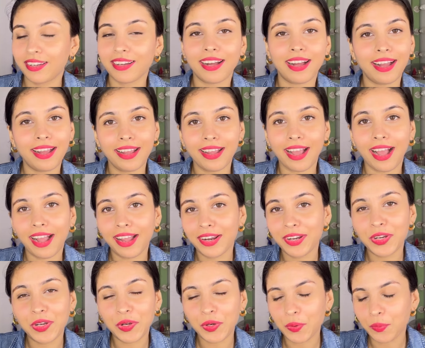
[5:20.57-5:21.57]
I
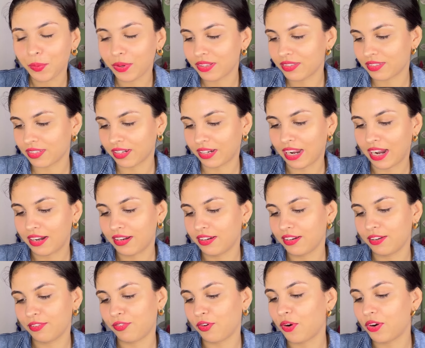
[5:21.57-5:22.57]
knew it's a
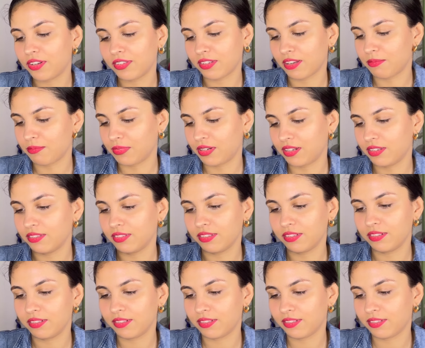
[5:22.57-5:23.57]
candle for some reason.